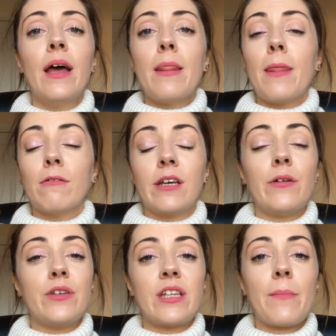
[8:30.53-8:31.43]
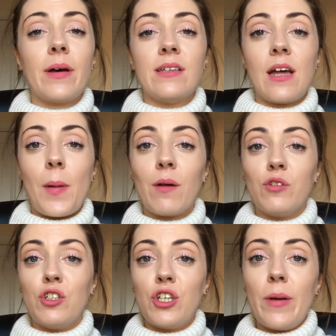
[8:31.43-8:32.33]
They'll tell you step by step how
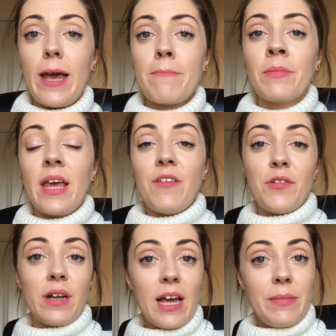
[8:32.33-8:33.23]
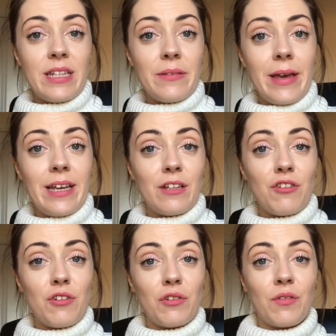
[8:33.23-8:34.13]
to do it. If you would like me to make a
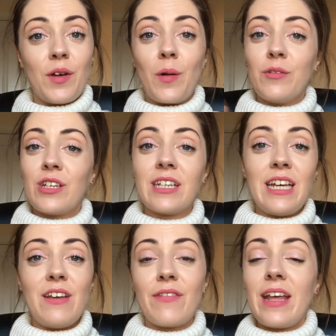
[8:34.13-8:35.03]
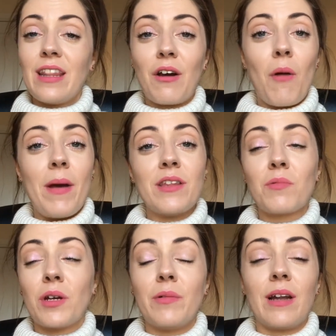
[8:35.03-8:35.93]
tutorial, just leave in the comments
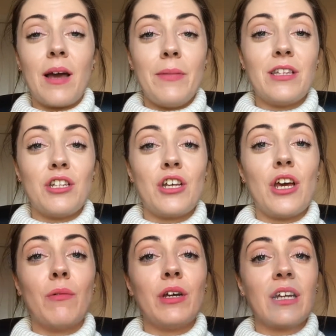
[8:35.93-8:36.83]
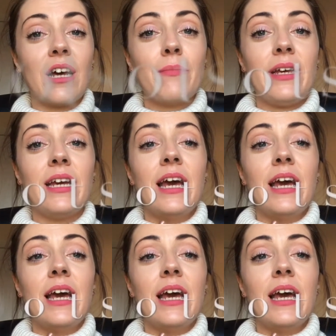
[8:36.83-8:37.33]
what you would like me to do, what you'd like me